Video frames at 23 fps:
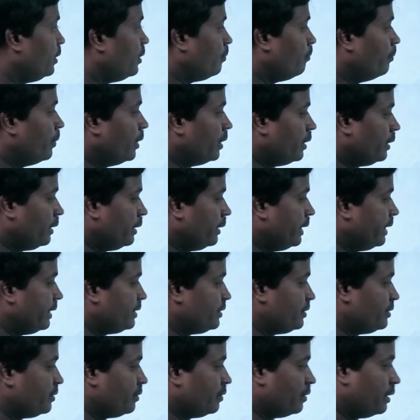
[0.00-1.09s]
But
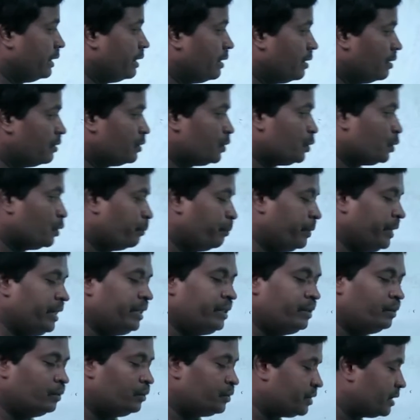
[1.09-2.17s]
next, and also
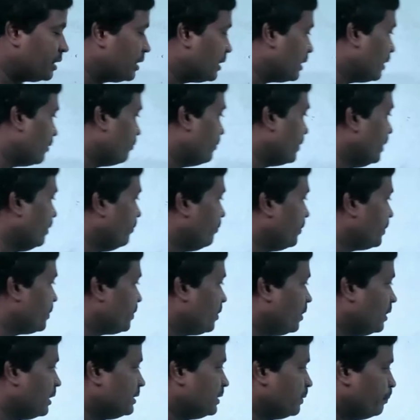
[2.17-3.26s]
petiole. Stalk of the leaf is
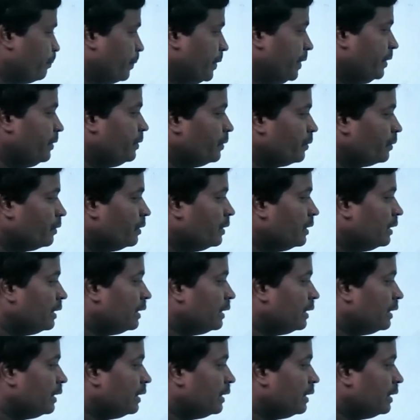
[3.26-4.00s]
called as a petiole.